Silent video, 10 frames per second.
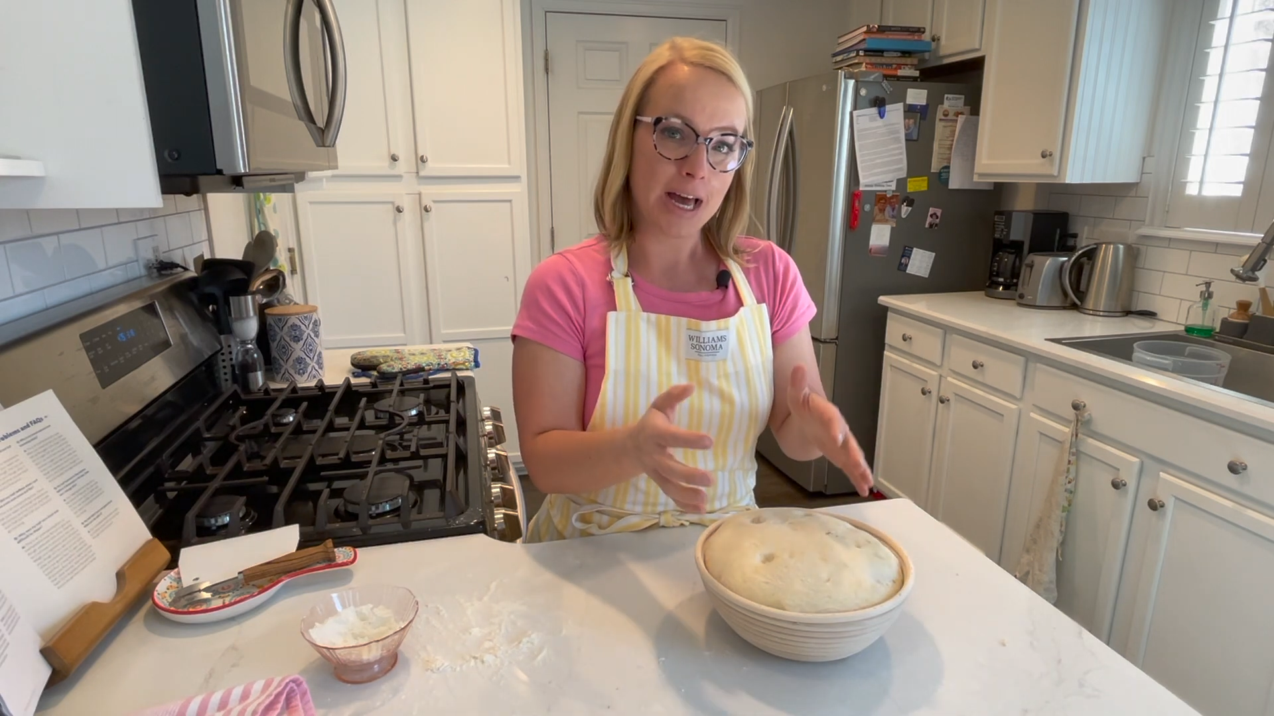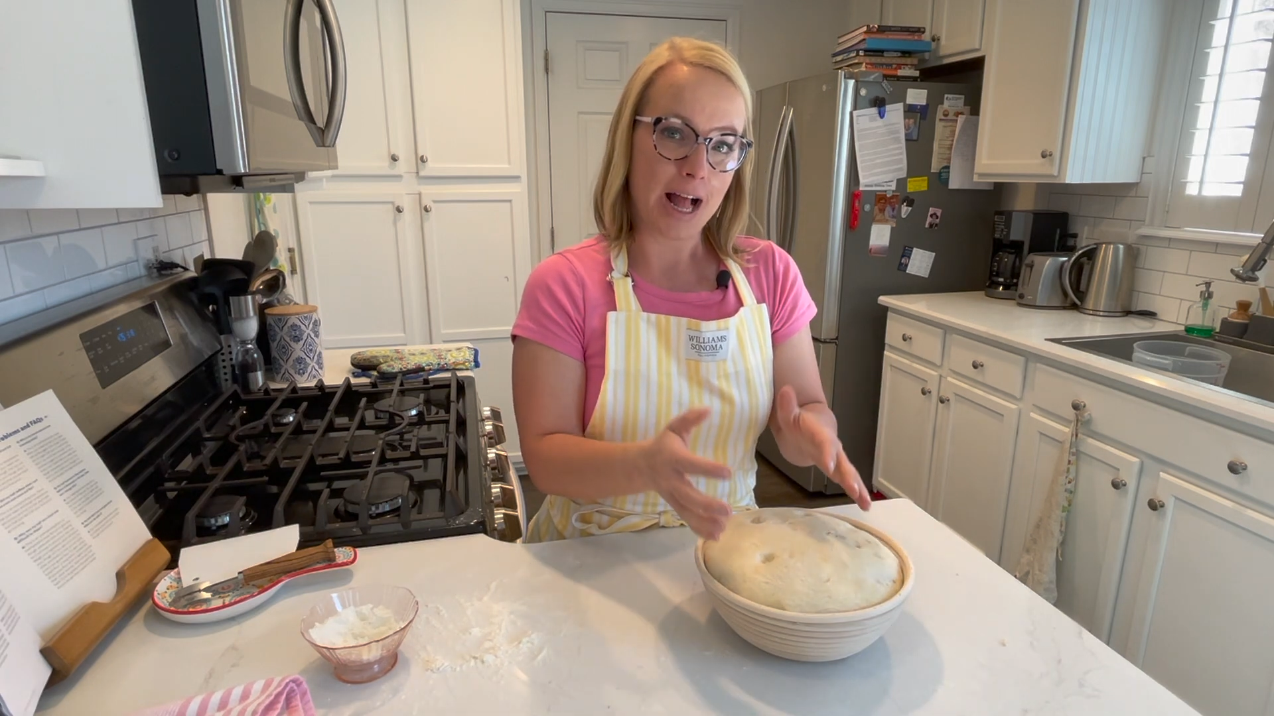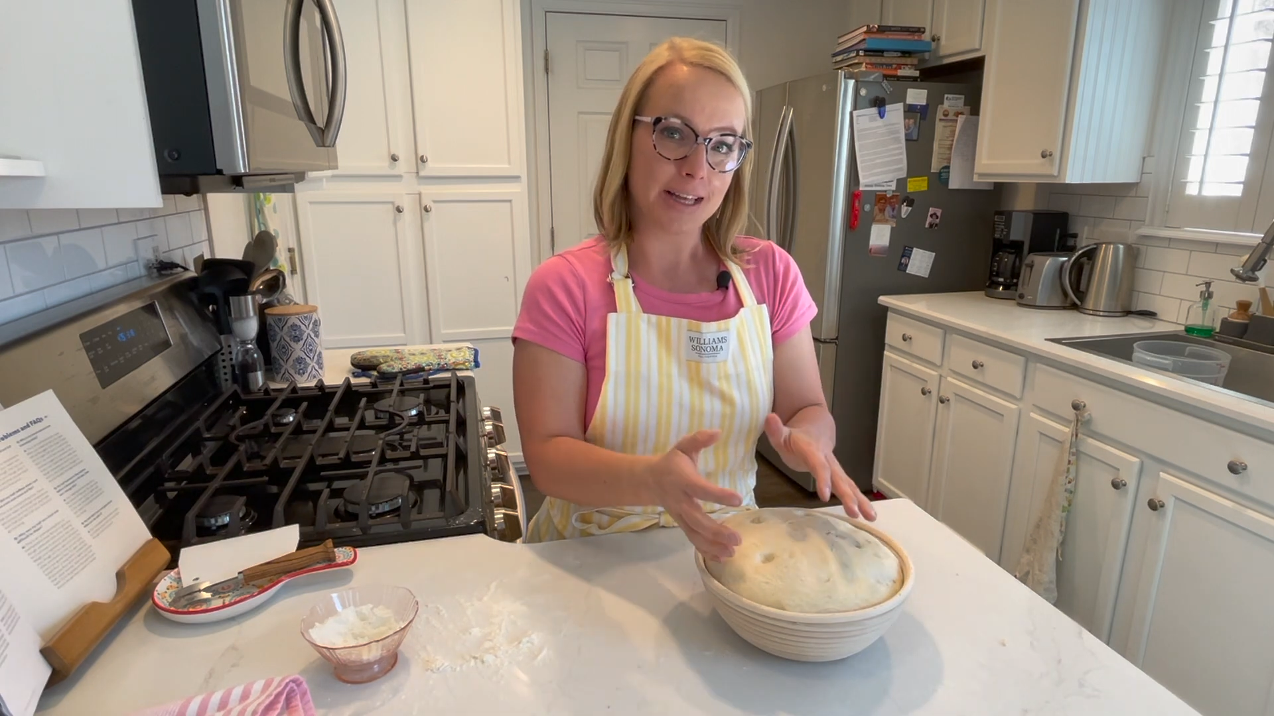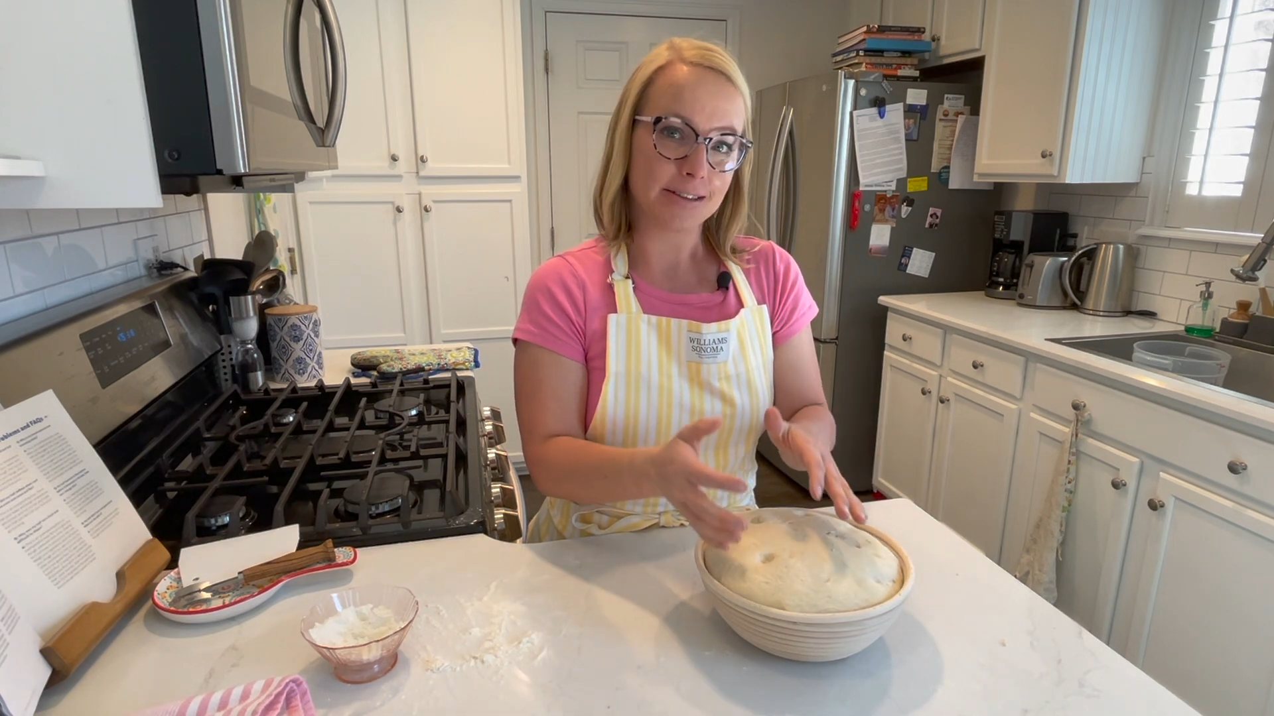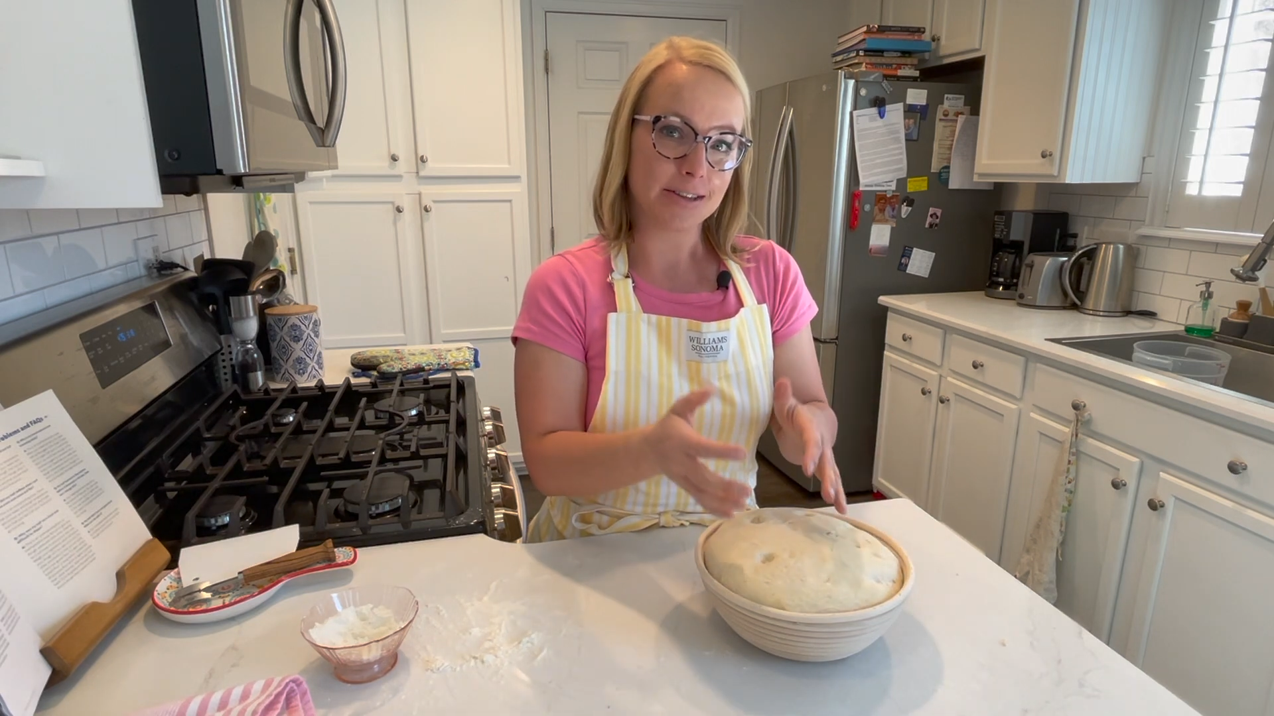
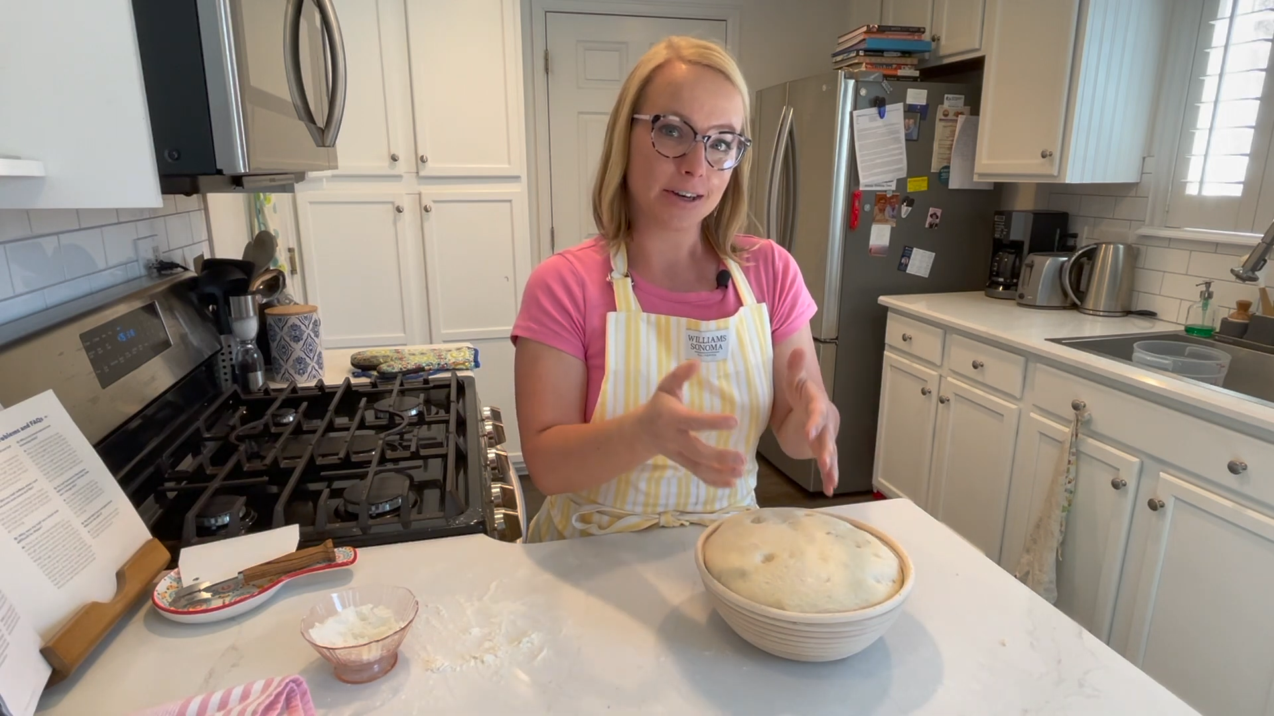and it's still